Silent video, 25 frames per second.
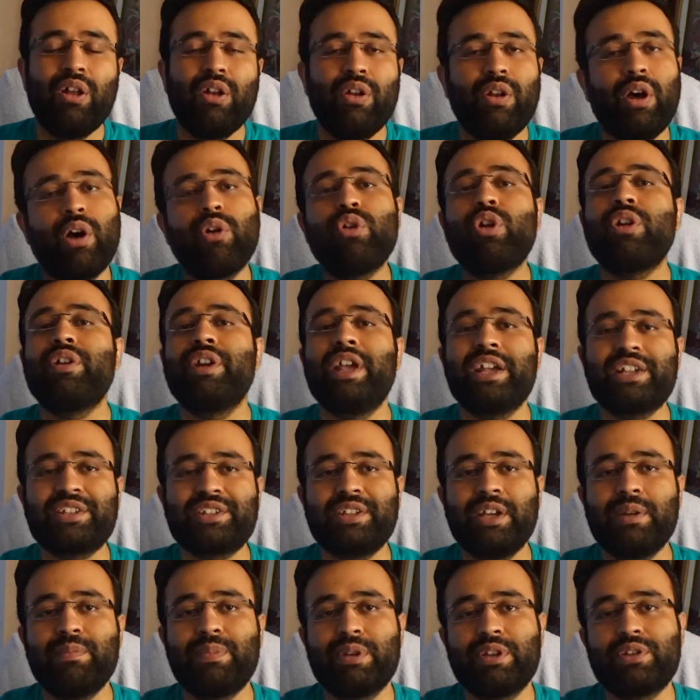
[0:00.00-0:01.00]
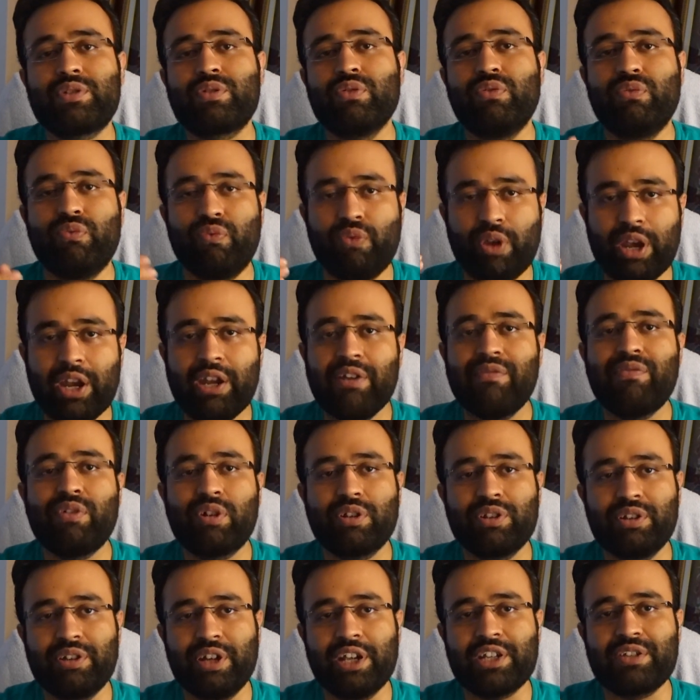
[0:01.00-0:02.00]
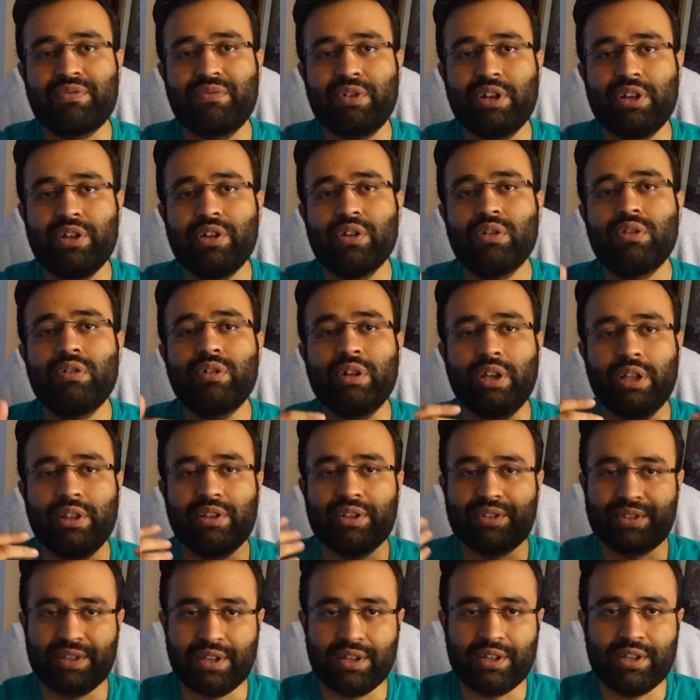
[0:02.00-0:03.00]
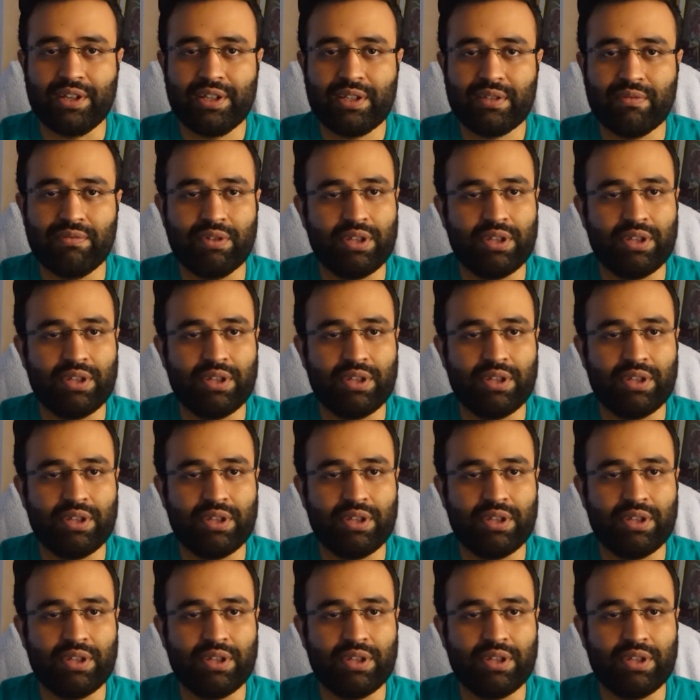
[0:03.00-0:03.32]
Now your next step is to wait for the next video in the series,